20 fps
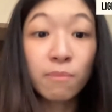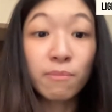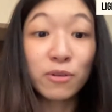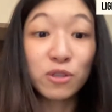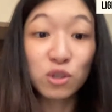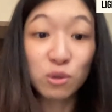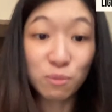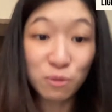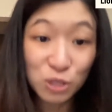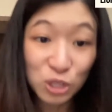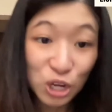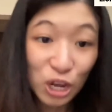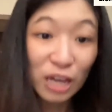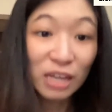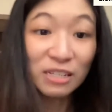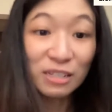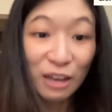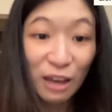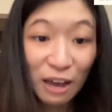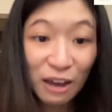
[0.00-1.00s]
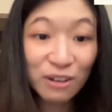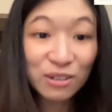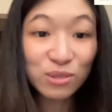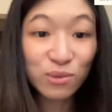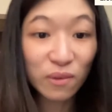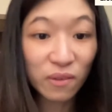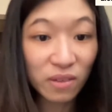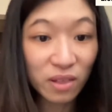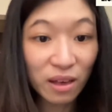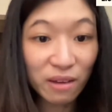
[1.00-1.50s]
but to purchase a
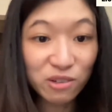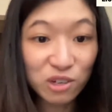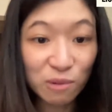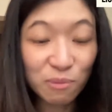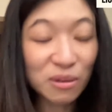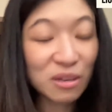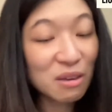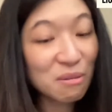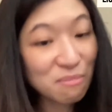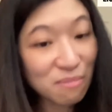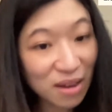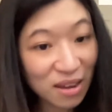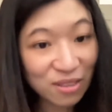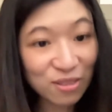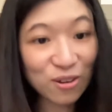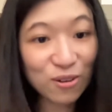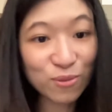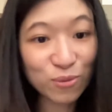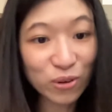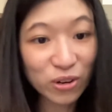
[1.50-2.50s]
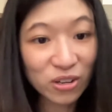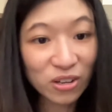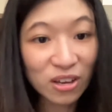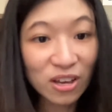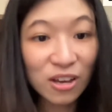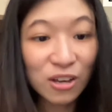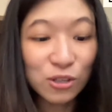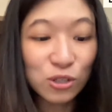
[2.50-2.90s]
house with live shopping, it might not work.